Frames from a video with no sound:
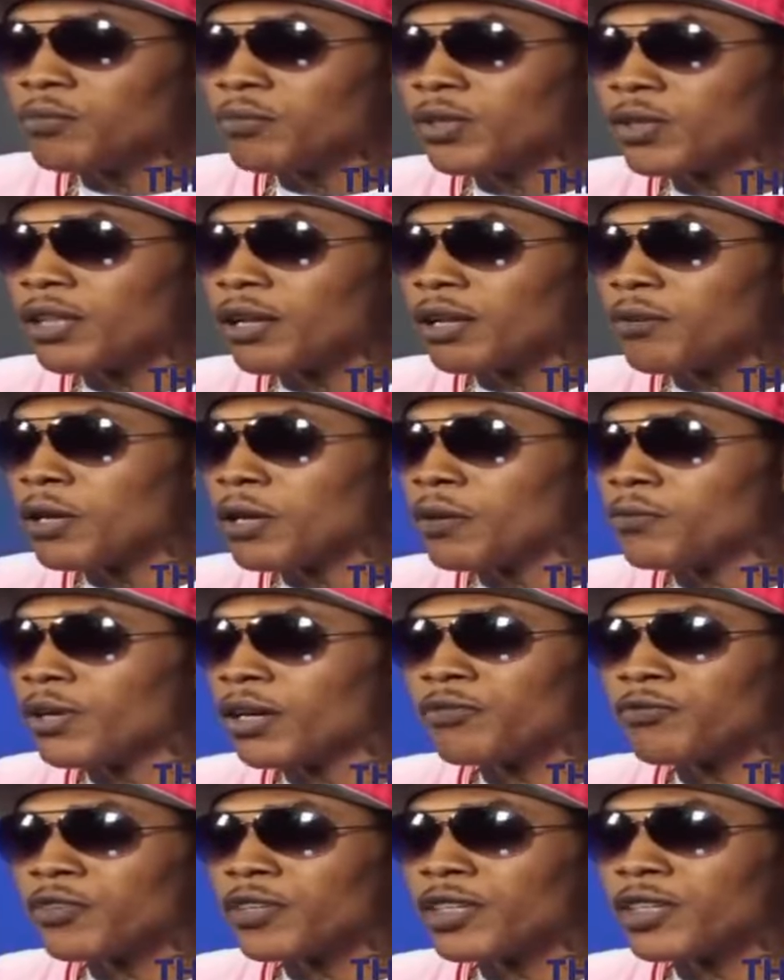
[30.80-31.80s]
No, I'm not a
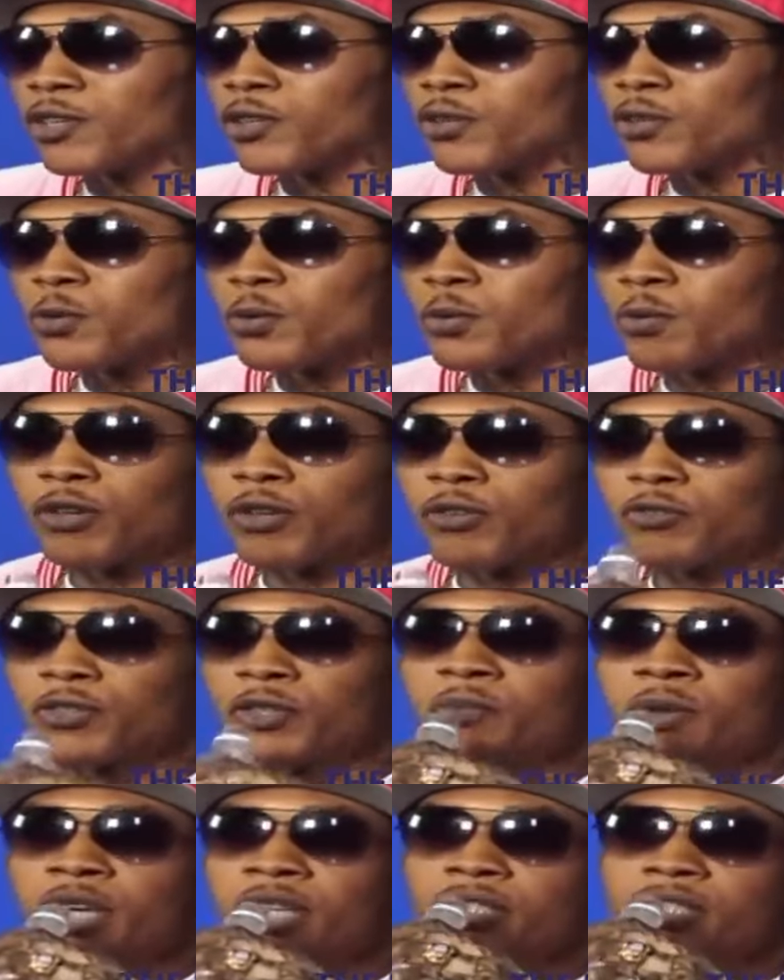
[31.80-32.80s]
member of any group
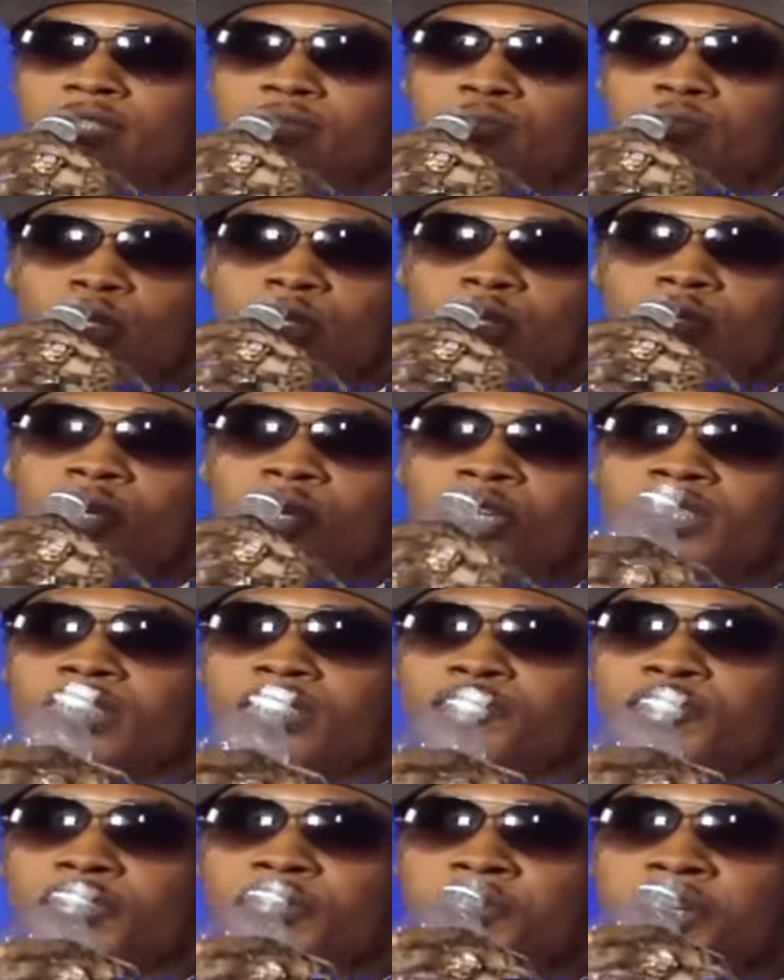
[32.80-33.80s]
of Freemasons, but
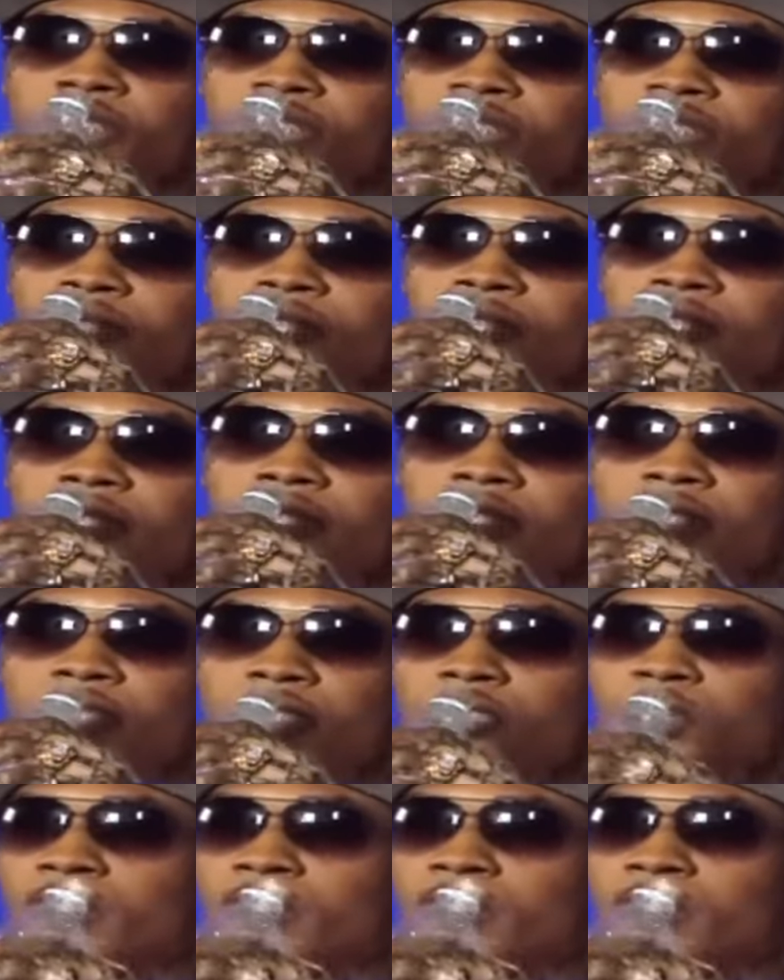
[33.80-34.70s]
what is Freemasonry?